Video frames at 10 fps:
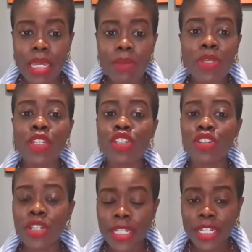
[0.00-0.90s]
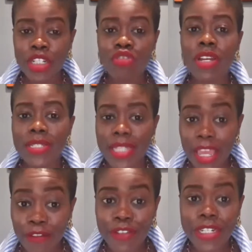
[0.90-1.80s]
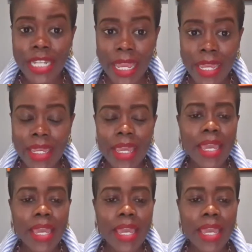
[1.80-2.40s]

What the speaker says: because you're going to get dressed every day.